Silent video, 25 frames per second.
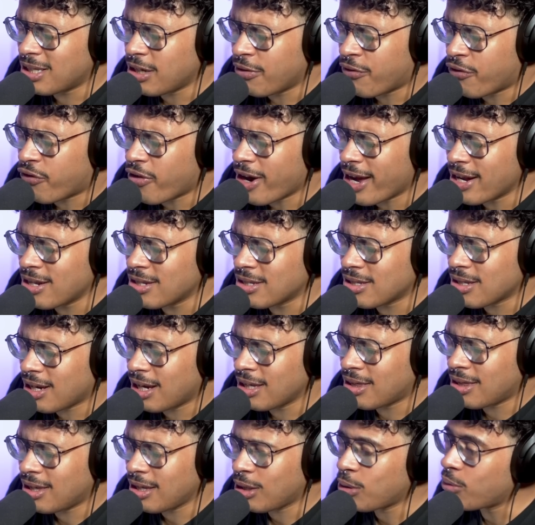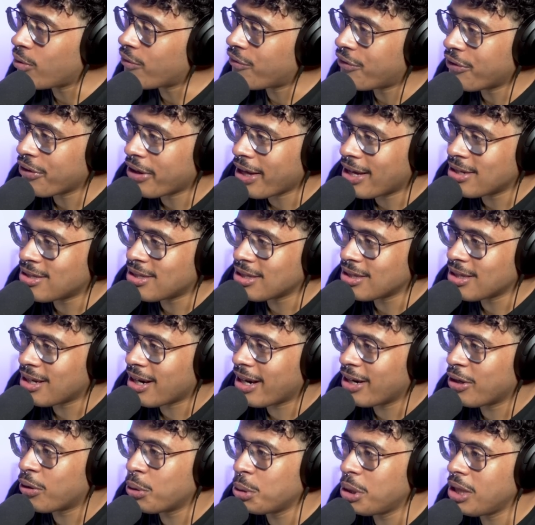my dear friends. I think you are forgetting
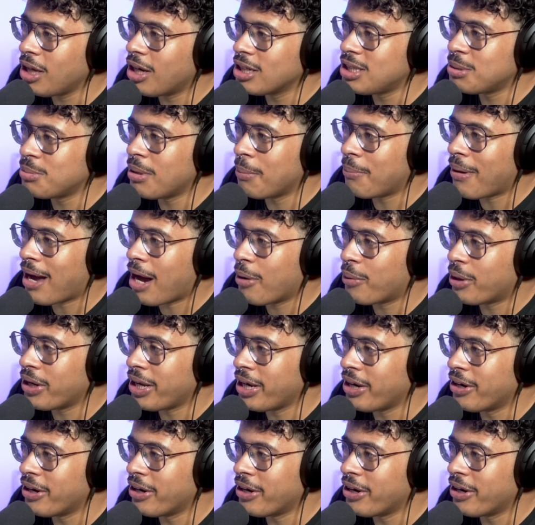that I hold the ultimate power